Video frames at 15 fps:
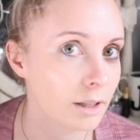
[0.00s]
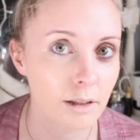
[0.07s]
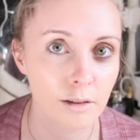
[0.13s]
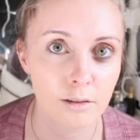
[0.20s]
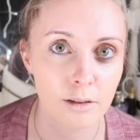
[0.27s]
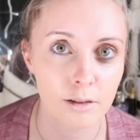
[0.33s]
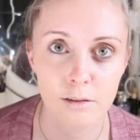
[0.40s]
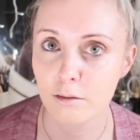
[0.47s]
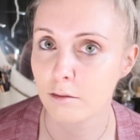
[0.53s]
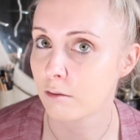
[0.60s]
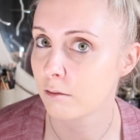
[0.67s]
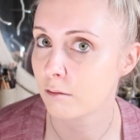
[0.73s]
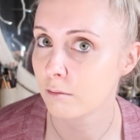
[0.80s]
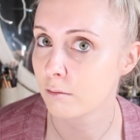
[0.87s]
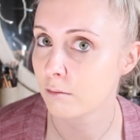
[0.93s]
Can you
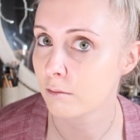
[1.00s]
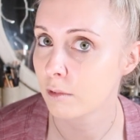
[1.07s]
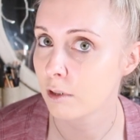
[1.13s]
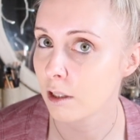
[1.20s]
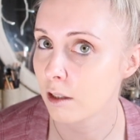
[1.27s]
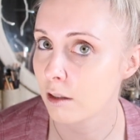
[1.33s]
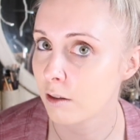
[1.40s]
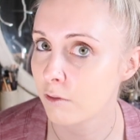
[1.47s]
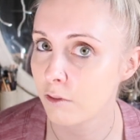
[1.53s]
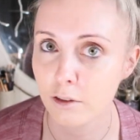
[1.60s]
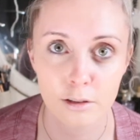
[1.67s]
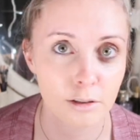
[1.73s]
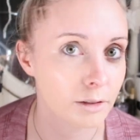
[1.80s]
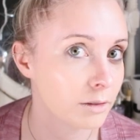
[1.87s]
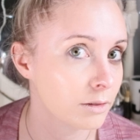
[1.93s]
see the
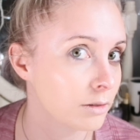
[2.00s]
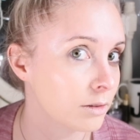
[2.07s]
difference?